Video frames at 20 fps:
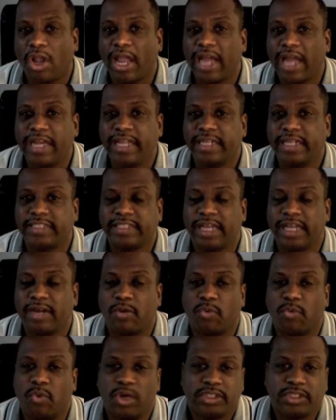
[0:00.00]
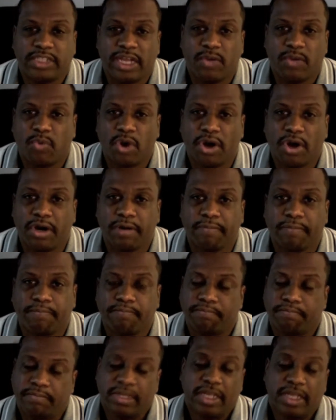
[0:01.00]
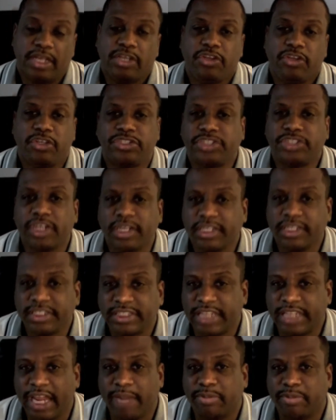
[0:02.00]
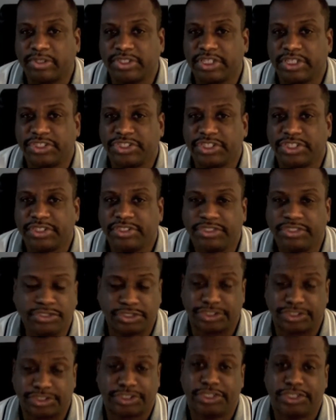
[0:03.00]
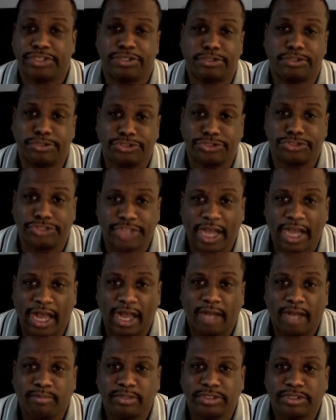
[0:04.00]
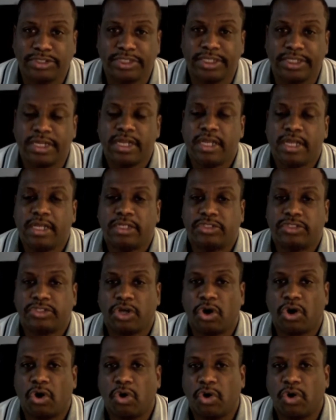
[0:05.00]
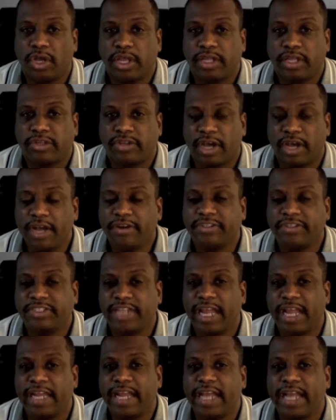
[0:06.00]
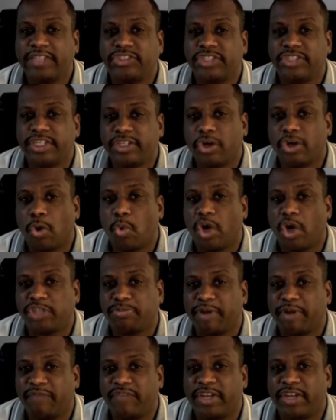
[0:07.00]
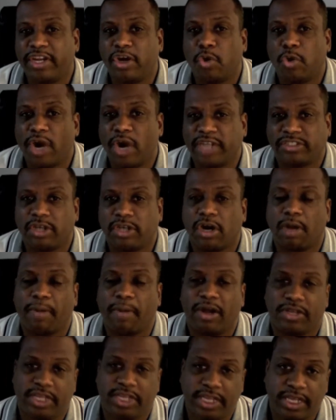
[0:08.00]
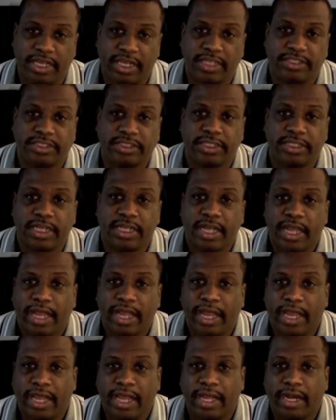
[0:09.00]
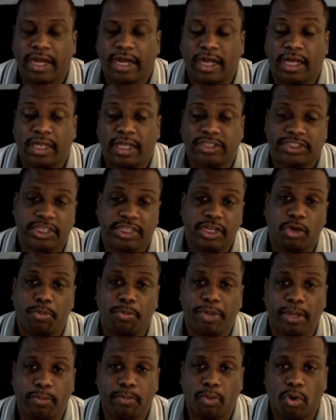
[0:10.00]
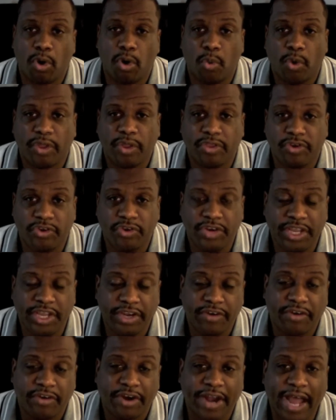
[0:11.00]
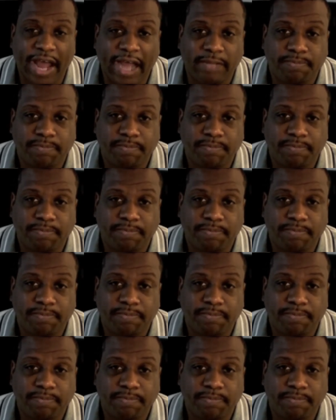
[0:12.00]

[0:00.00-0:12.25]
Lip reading: need is what's at work, you're still in the same position. You can still lose your job. So to understand that, you need to go watch my video where I talk about kids and single people and whether you need it or not.